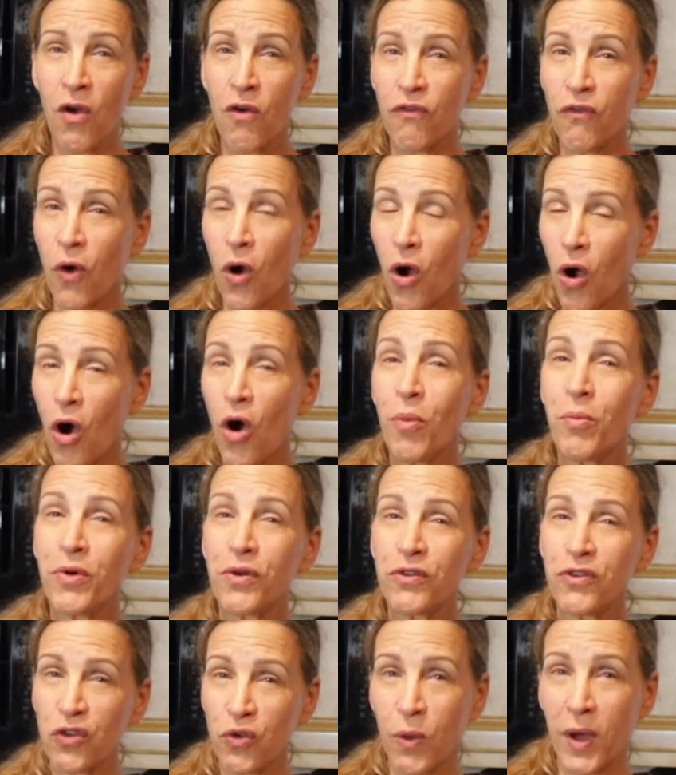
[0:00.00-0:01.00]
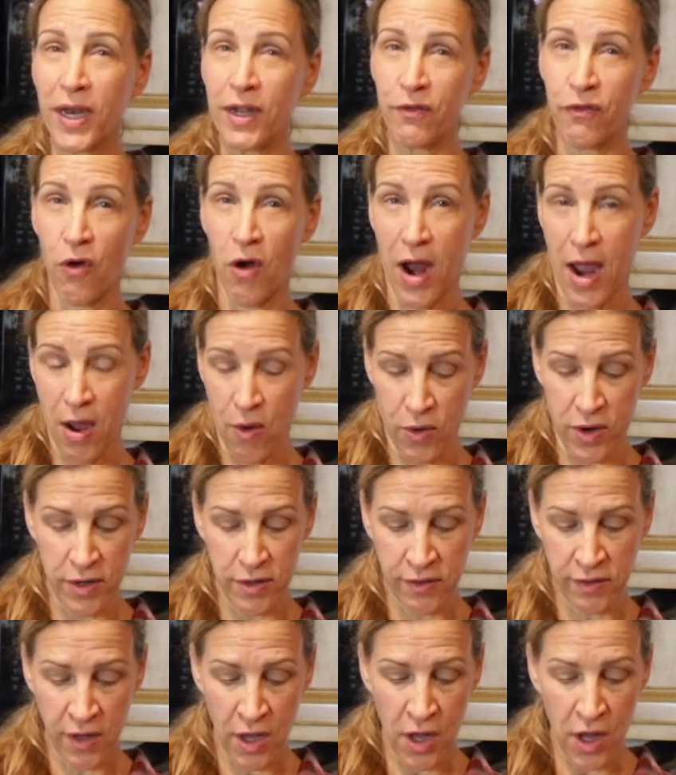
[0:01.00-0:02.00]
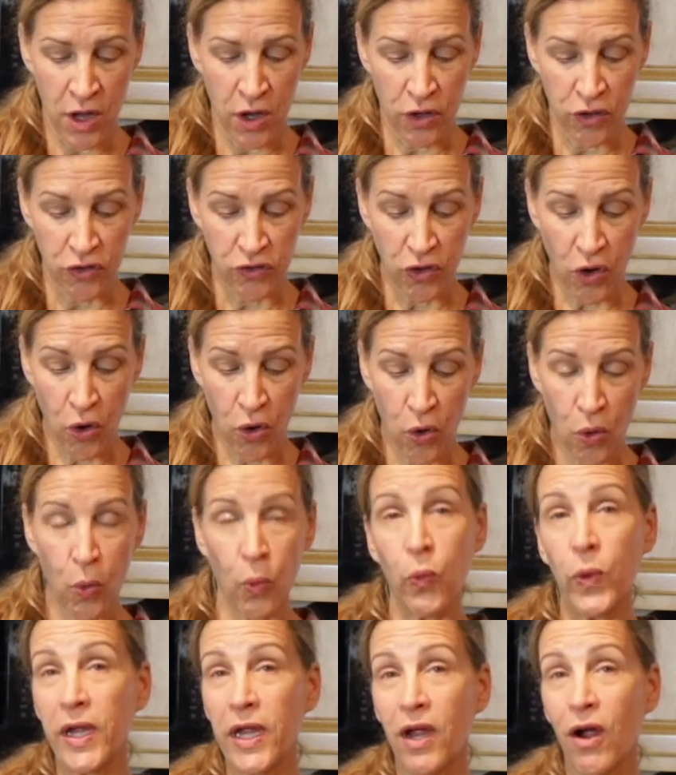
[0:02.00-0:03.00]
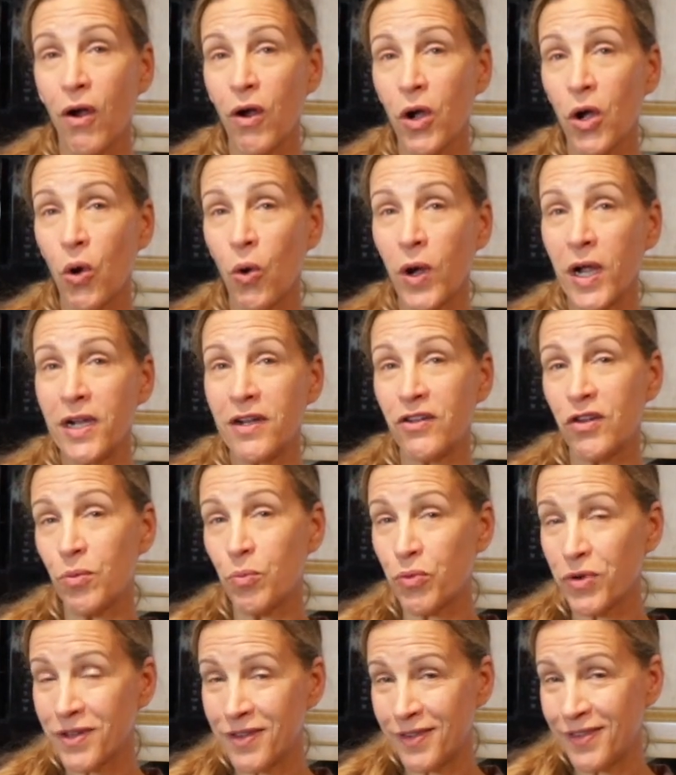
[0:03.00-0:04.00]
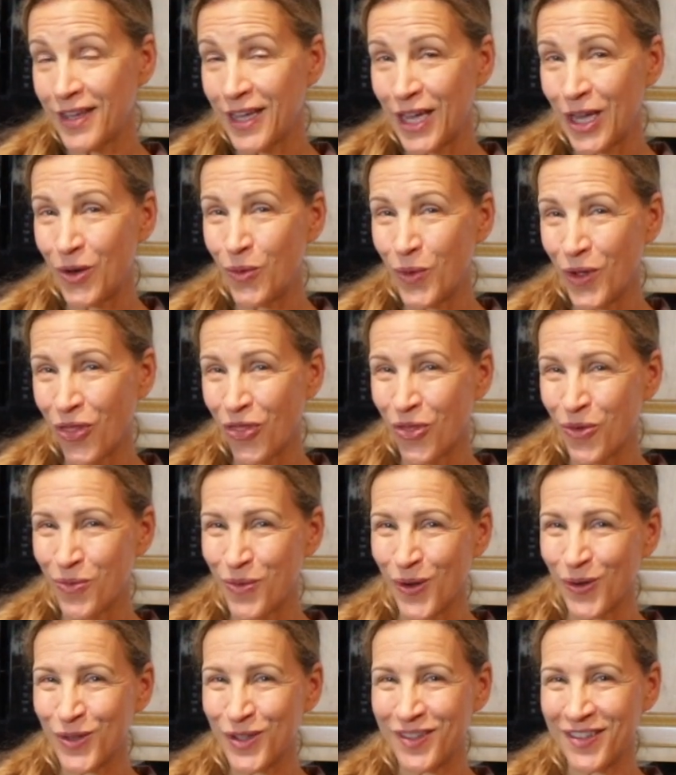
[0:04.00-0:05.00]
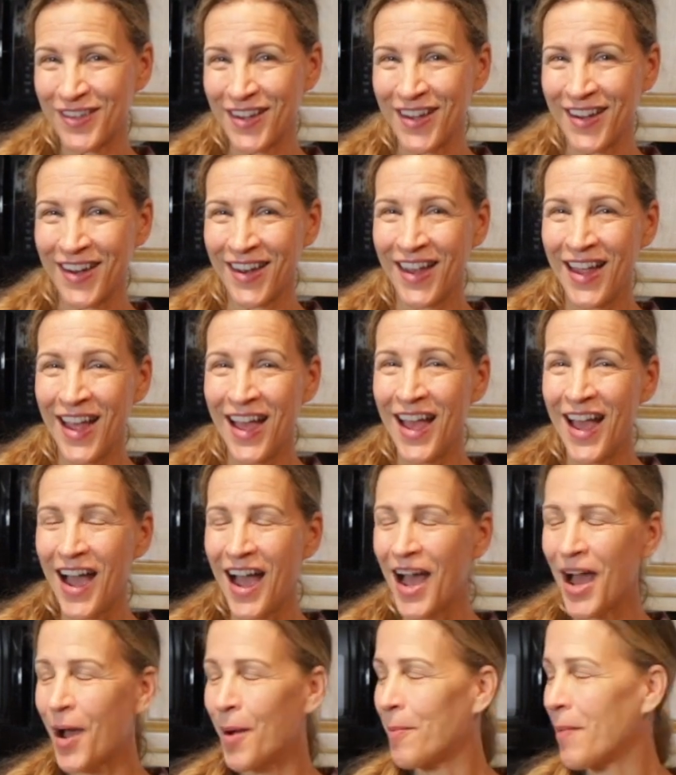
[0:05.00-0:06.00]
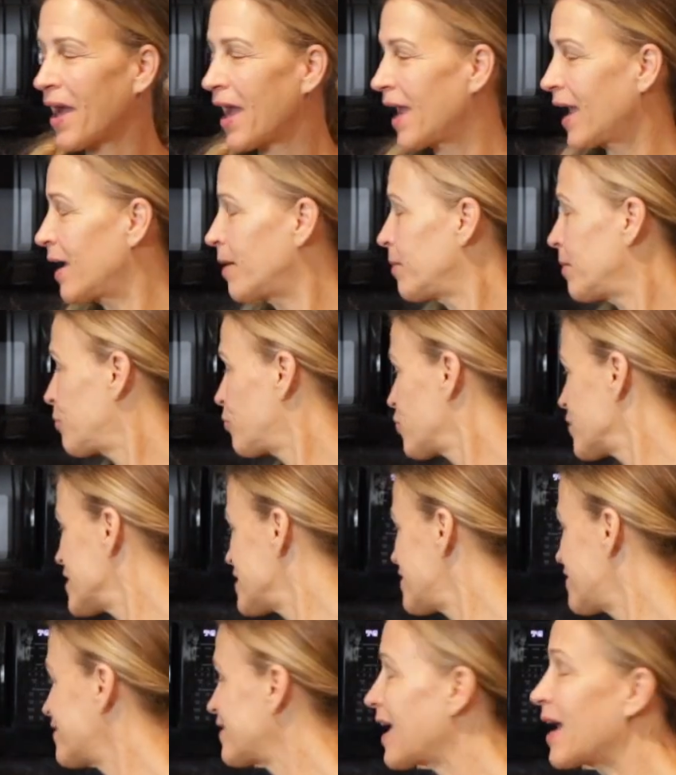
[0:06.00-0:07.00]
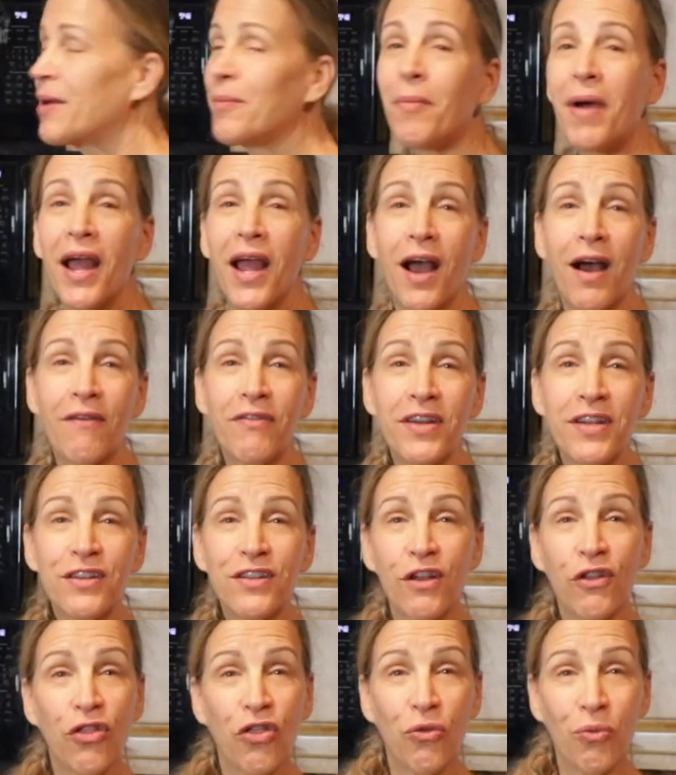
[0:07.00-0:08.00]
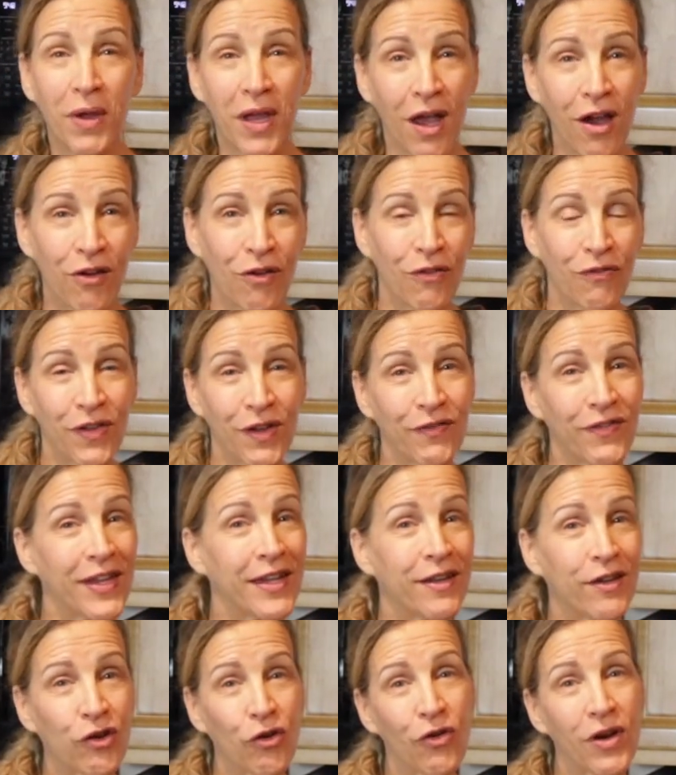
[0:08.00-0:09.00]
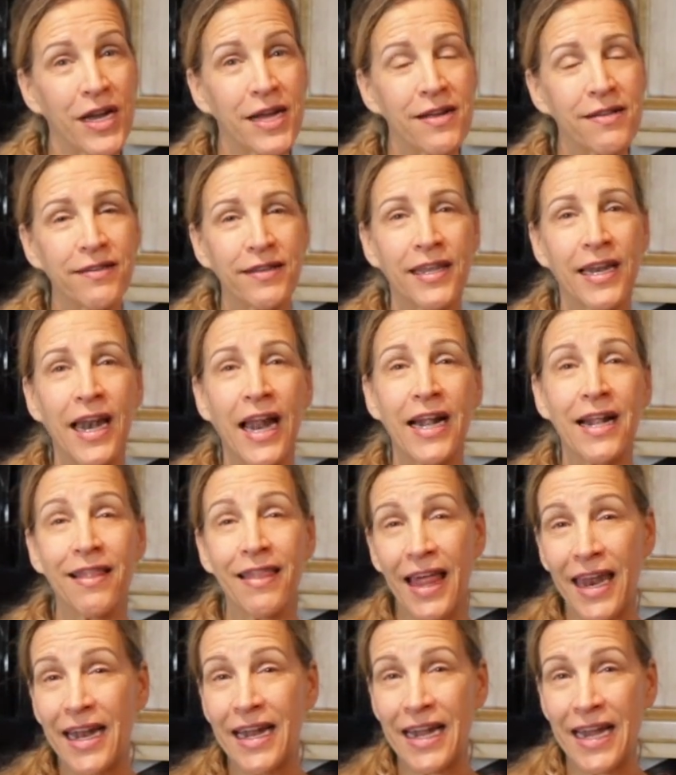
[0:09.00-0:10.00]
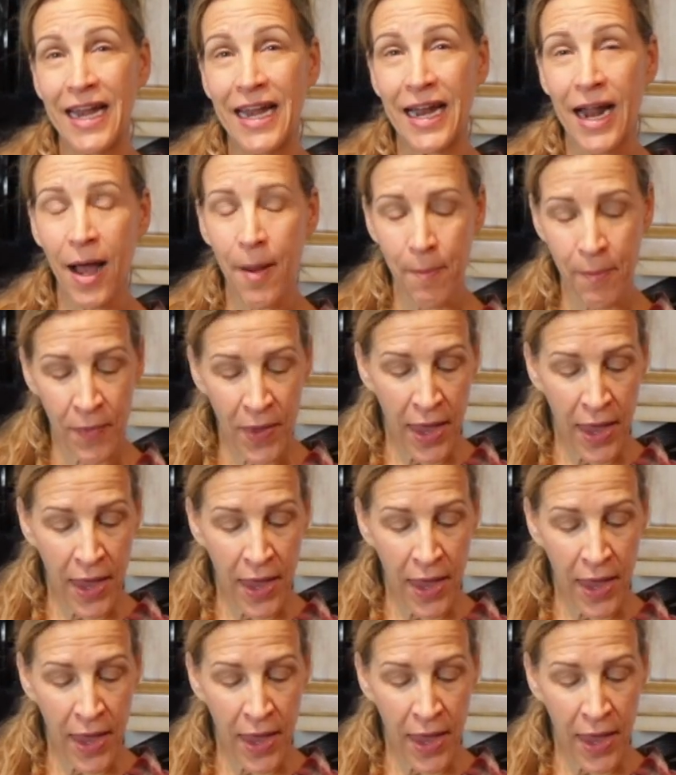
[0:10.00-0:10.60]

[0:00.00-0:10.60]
for almost 24 hours. So we are going to proceed with the roasting. I preset my oven to 350 degrees and I let it heat up.